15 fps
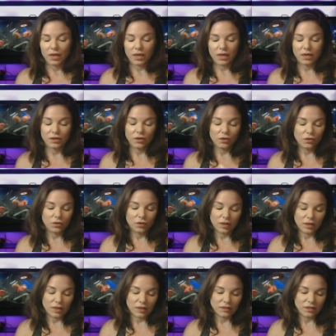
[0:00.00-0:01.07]
And I know
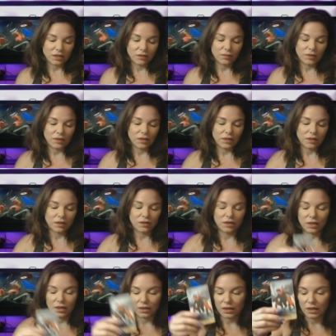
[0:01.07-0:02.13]
that's going to be, you
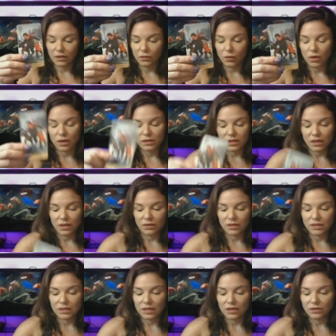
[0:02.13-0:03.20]
got a King of Wands,
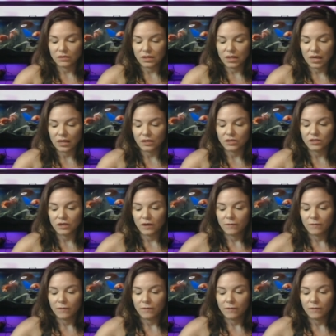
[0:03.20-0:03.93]
Aries, Leo, Sag.